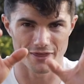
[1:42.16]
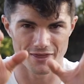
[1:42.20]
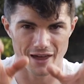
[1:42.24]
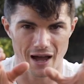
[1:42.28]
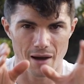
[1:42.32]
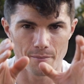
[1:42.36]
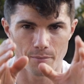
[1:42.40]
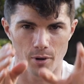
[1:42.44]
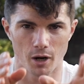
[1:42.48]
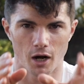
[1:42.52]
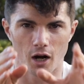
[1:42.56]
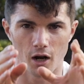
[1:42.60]

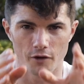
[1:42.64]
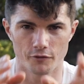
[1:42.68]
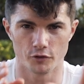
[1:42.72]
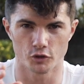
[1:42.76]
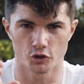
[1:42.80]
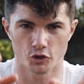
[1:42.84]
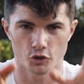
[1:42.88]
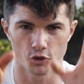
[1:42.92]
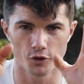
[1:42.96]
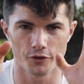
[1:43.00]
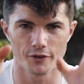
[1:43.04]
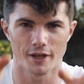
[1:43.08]
that part of your
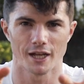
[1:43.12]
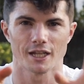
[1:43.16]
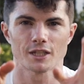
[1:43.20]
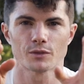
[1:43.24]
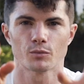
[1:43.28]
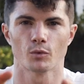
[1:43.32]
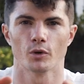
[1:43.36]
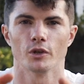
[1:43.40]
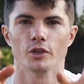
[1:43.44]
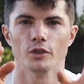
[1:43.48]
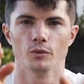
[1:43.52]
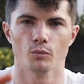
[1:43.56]
shot, that's
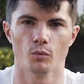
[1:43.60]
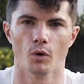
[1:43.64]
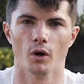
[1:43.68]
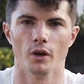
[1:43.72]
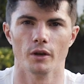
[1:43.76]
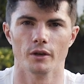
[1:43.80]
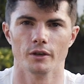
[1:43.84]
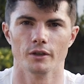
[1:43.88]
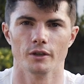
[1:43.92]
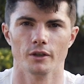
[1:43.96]
what you want.